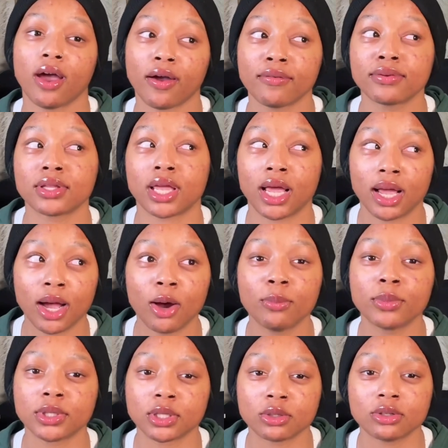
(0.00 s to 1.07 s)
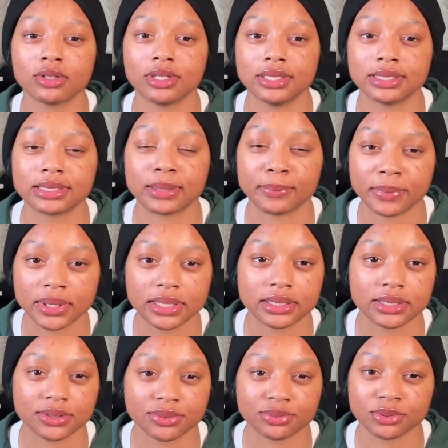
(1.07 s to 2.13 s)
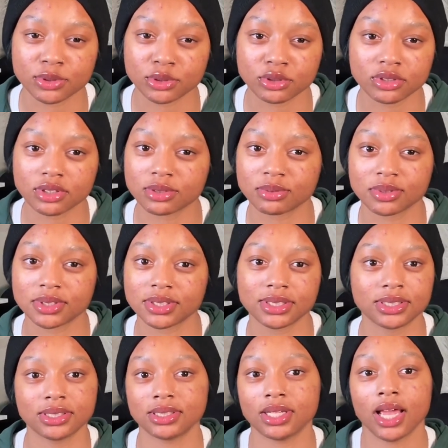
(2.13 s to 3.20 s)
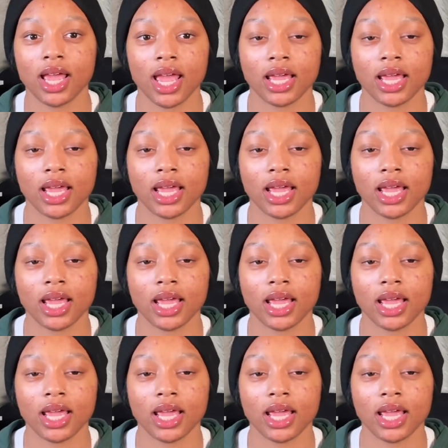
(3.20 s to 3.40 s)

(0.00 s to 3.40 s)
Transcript: feel like Home Alone is a must for Christmas season.